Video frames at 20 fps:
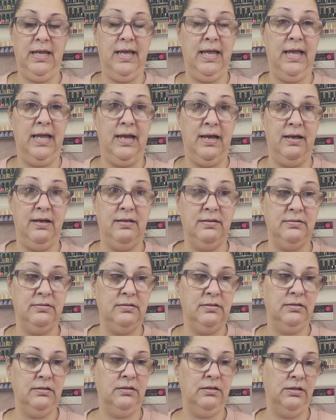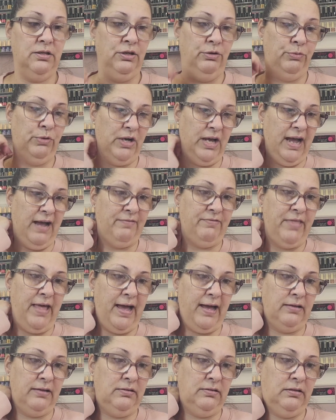and you will have
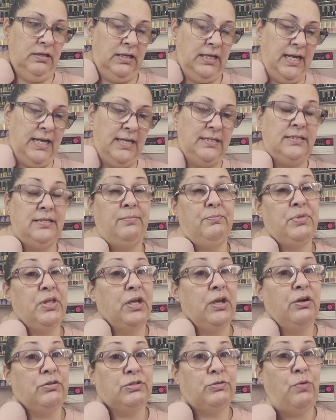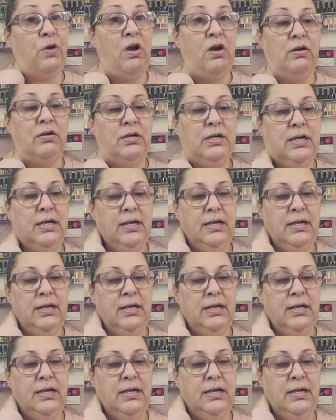that in case something goes wrong.